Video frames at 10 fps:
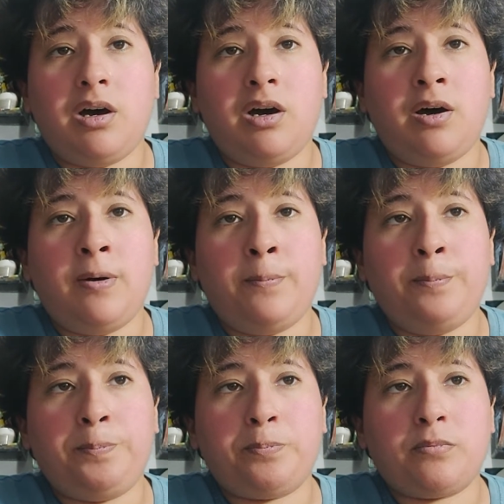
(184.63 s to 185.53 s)

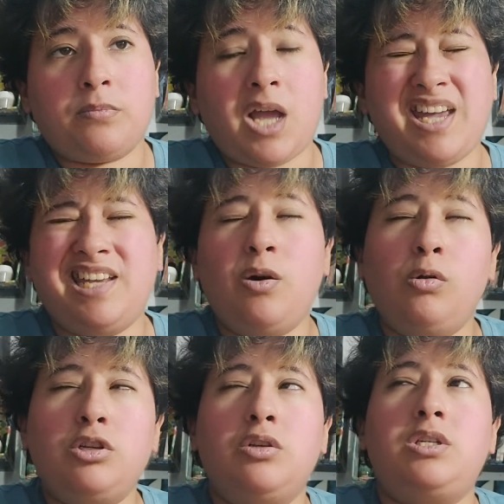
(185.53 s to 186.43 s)
I can
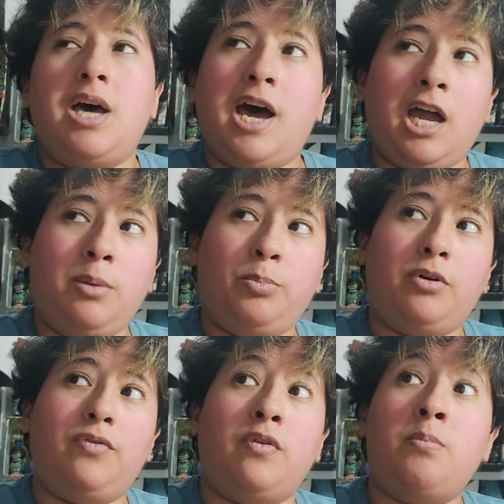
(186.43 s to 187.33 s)
also type
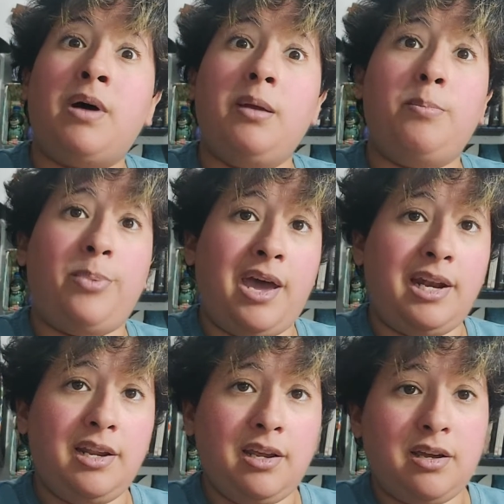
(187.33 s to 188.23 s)
from my
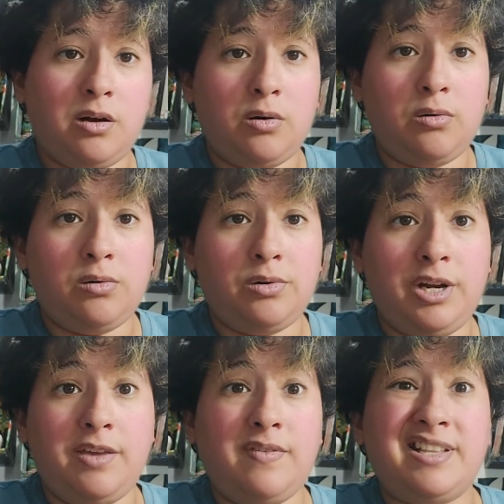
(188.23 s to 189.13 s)
bed or
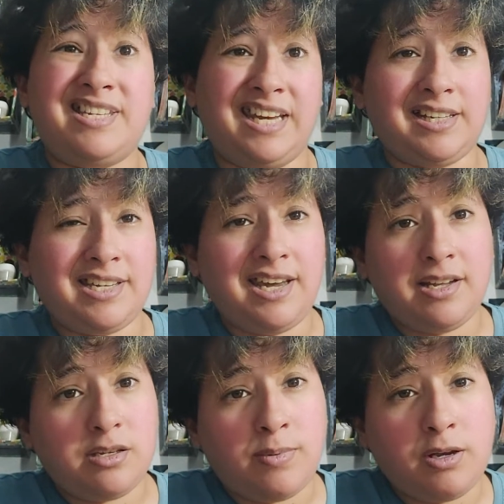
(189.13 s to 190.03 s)
even
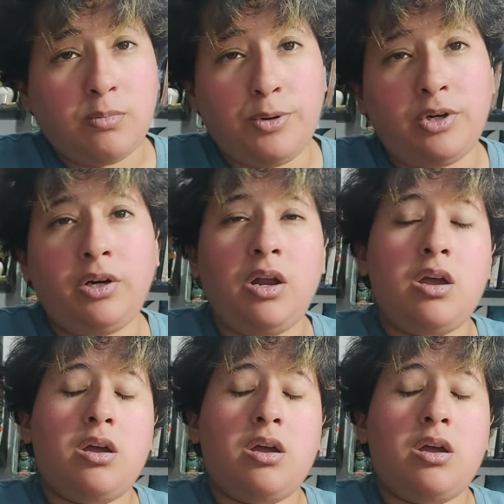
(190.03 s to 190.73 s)
dictate to my computer.